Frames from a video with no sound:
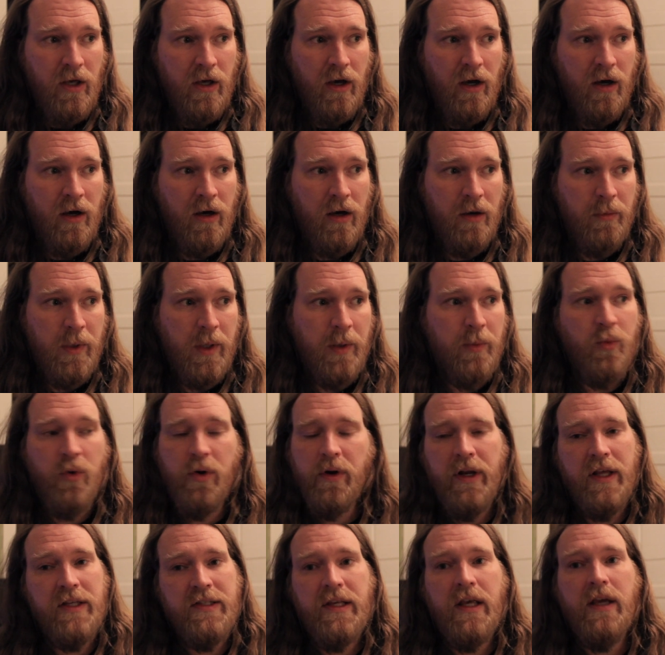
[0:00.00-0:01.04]
And
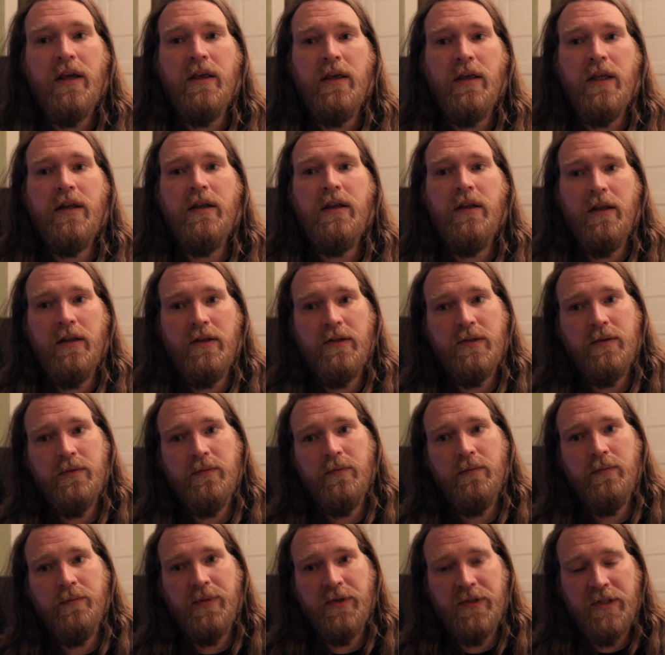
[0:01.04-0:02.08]
when I say in his
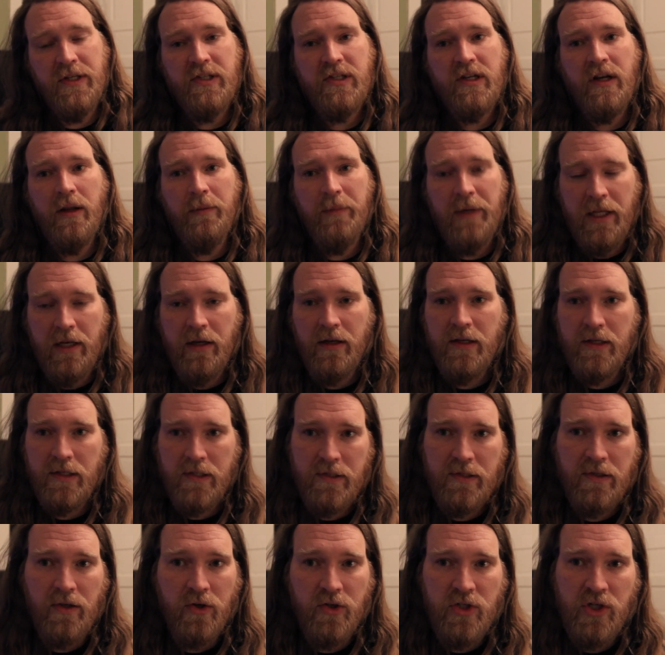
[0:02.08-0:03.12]
position, I mean in
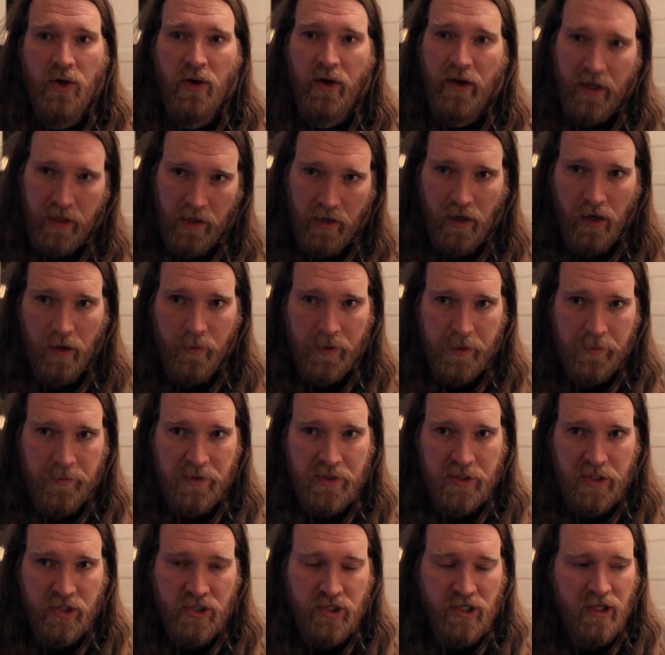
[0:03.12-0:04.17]
his socioeconomic
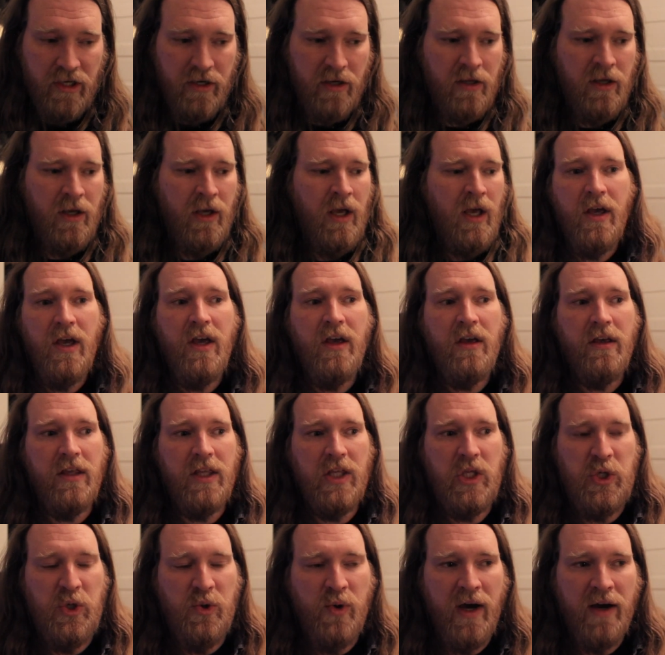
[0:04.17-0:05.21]
position.
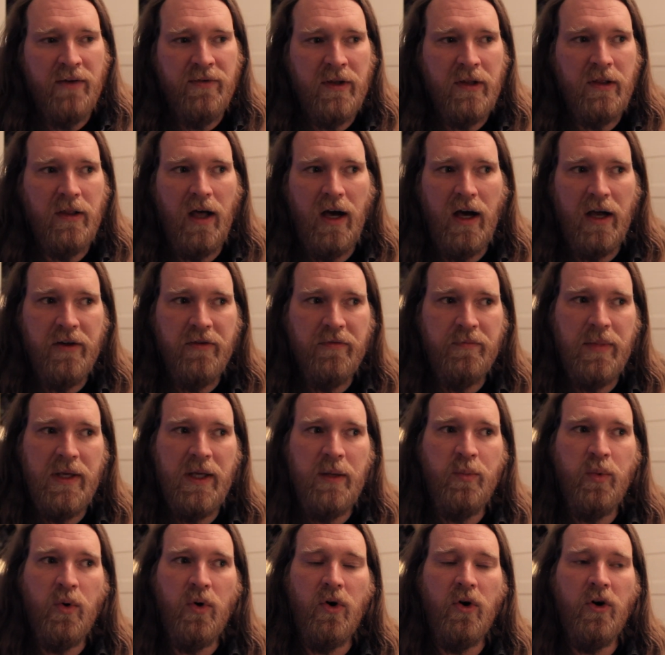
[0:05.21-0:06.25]
You have a lot of
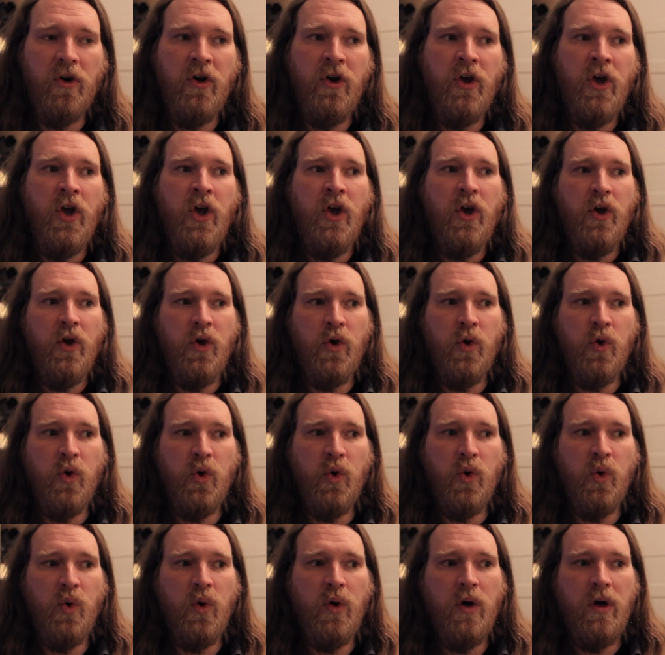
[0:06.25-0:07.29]
people
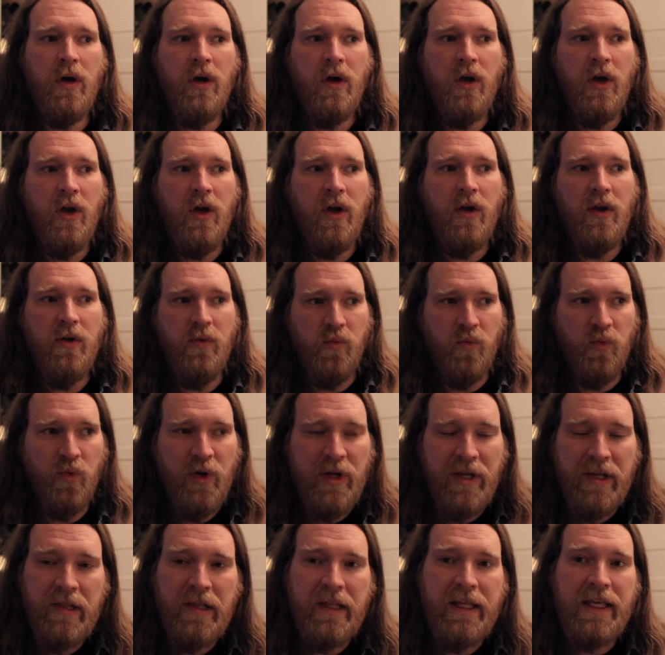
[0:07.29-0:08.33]
who
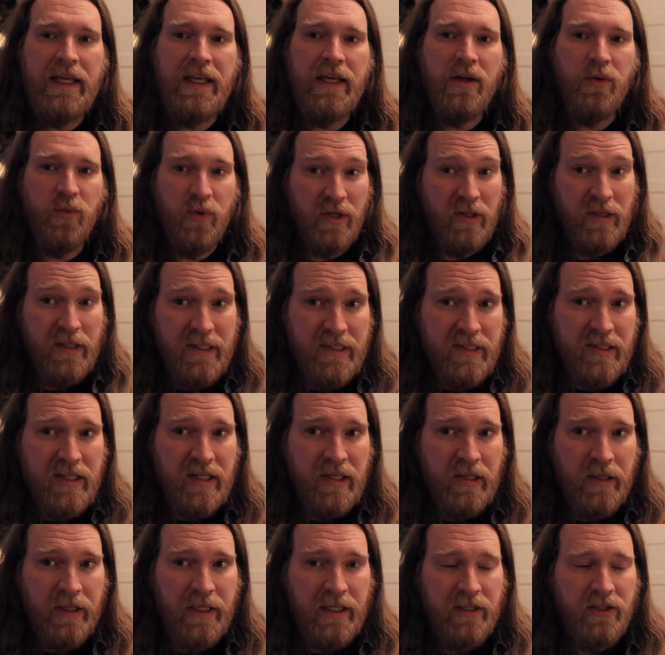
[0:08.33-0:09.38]
really,
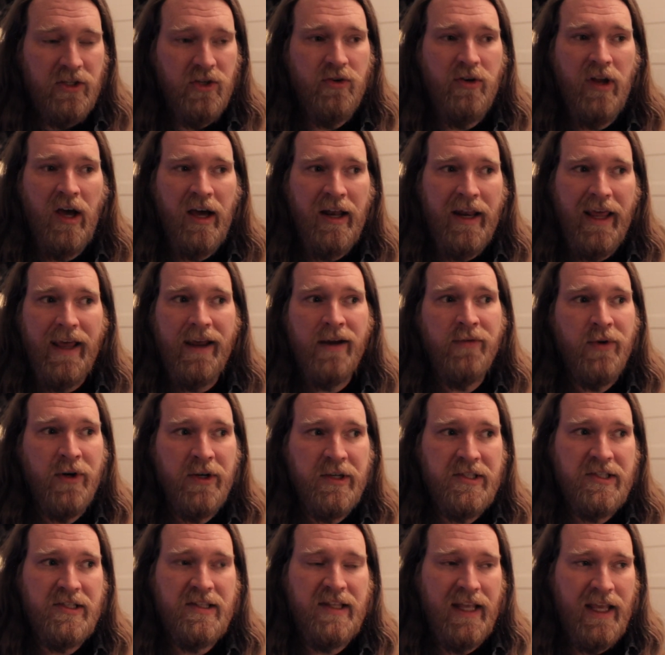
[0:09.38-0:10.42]
realistically, do not
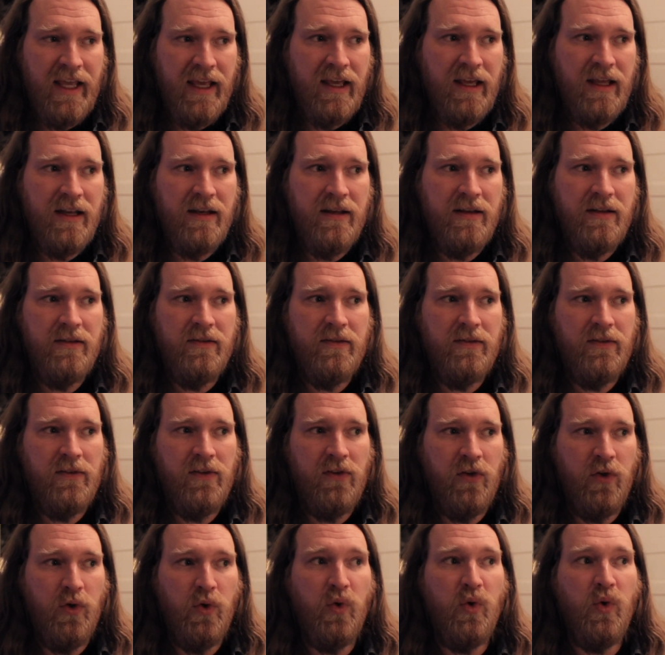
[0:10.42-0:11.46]
ever stand
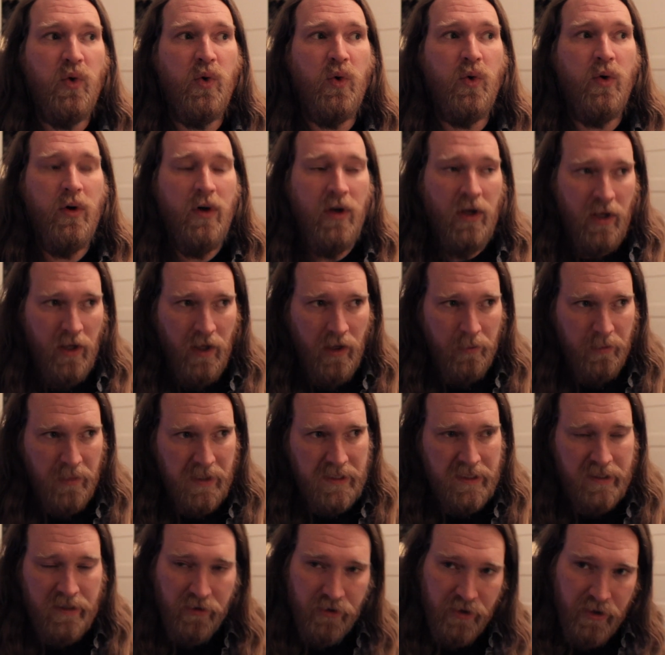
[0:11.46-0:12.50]
to
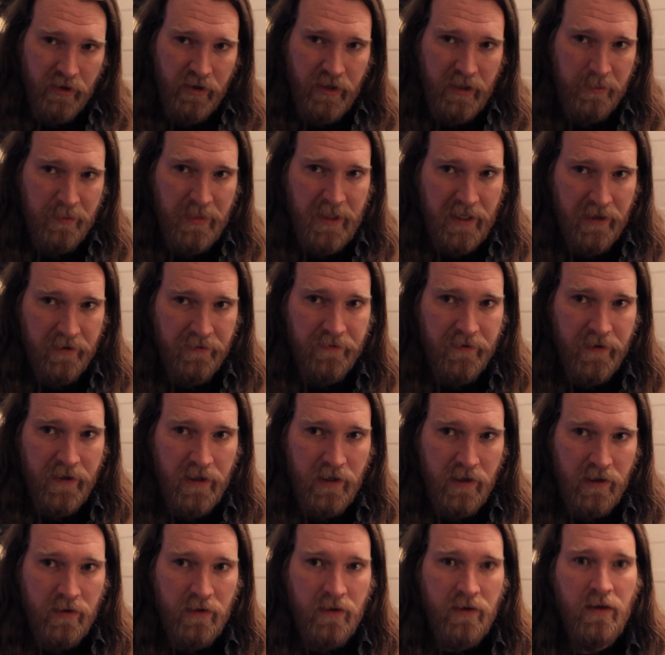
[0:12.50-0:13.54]
materially
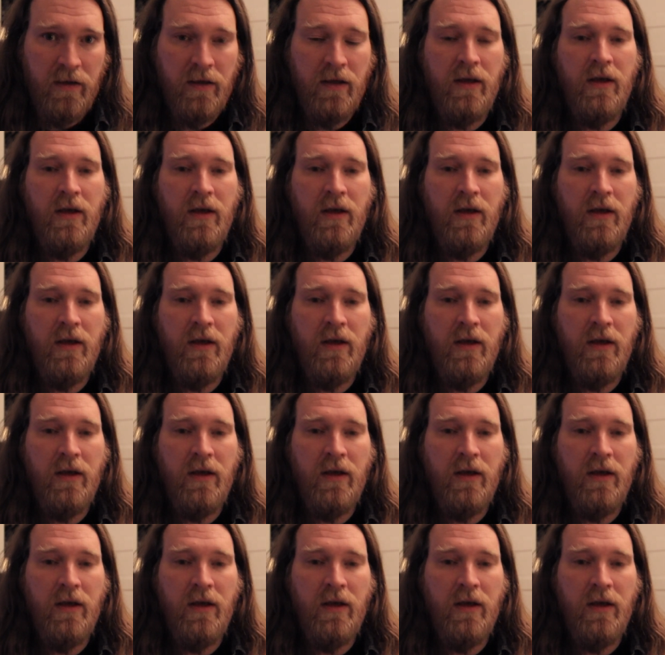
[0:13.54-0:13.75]
benefit